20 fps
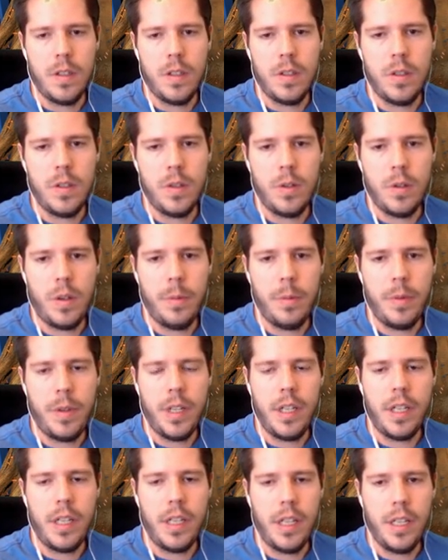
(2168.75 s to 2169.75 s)
So I'm
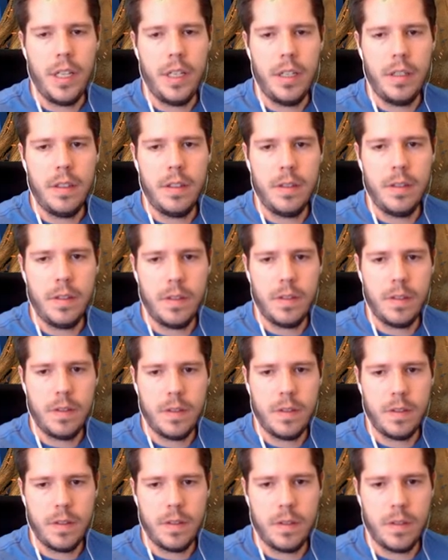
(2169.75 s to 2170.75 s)
thinking
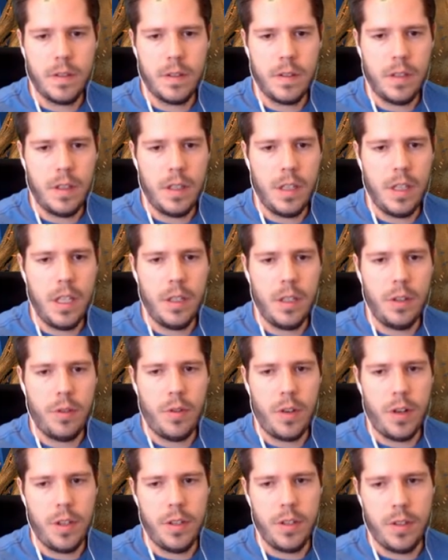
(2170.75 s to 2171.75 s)
this
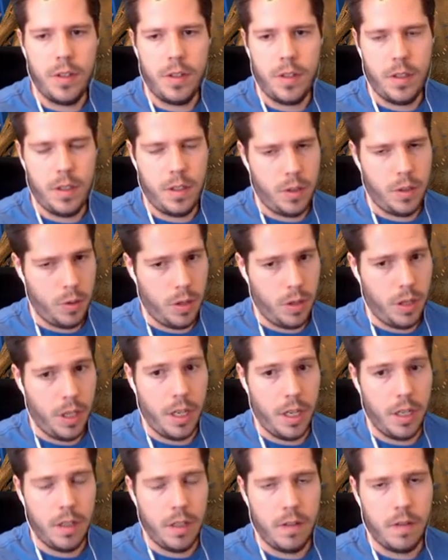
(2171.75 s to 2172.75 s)
first to
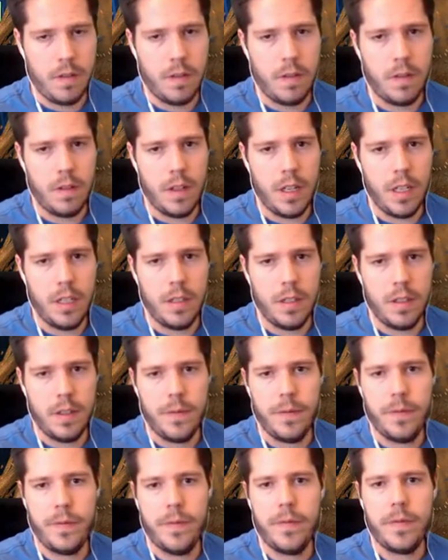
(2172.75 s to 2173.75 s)
Finn, right?
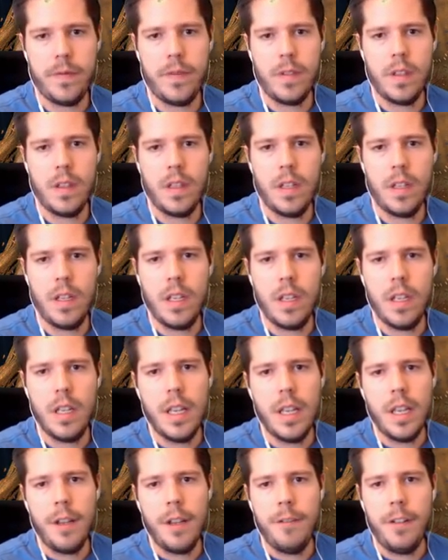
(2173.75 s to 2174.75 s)

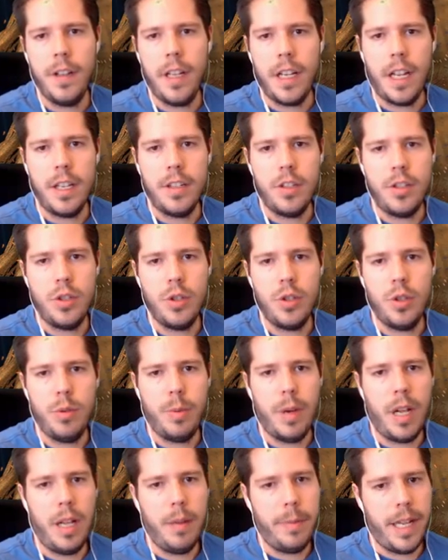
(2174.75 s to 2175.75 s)
I feel like I should
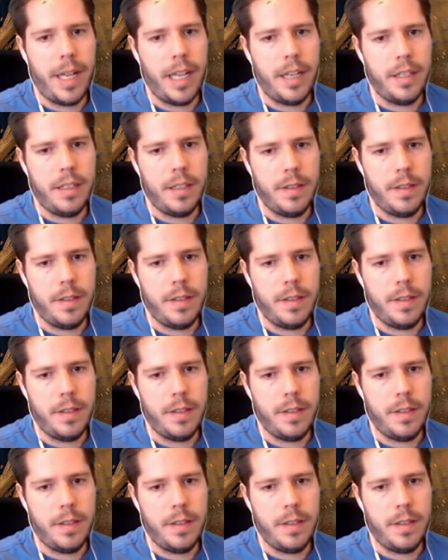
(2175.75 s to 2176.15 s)
Pal Pad.